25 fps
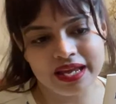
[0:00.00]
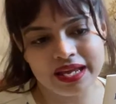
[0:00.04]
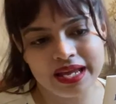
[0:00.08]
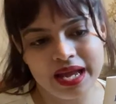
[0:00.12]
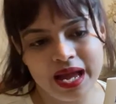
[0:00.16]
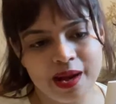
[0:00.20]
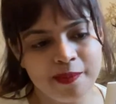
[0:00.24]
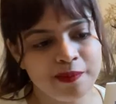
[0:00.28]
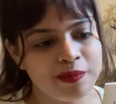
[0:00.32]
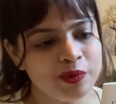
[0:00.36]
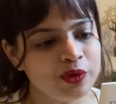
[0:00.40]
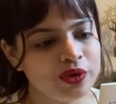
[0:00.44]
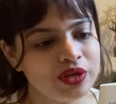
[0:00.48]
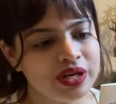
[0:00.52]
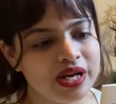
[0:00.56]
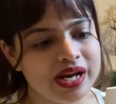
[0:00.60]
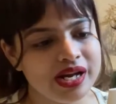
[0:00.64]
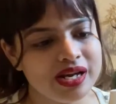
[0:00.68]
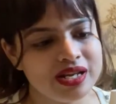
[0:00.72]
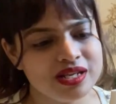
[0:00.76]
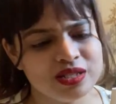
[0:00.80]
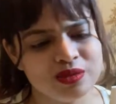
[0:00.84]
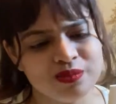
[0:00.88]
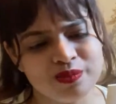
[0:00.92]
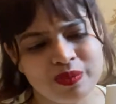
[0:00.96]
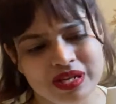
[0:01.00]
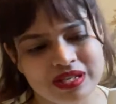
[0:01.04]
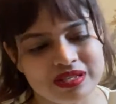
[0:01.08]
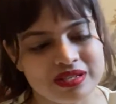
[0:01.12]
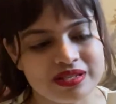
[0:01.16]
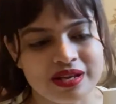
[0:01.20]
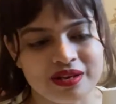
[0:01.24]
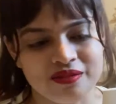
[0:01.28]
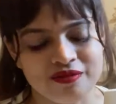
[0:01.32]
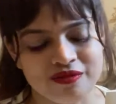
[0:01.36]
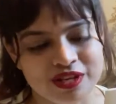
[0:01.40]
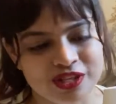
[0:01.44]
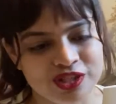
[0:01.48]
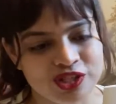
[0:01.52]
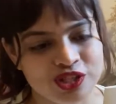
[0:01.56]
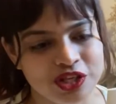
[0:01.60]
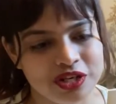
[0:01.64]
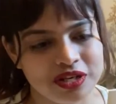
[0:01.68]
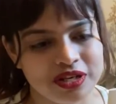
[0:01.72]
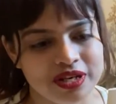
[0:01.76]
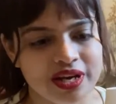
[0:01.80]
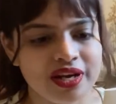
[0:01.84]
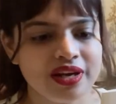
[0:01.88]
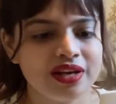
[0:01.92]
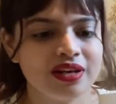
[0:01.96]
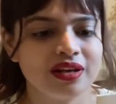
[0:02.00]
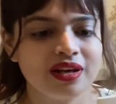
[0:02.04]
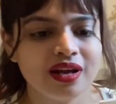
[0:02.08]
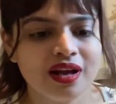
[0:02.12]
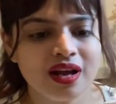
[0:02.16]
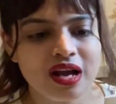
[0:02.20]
cap to create his best invention yet.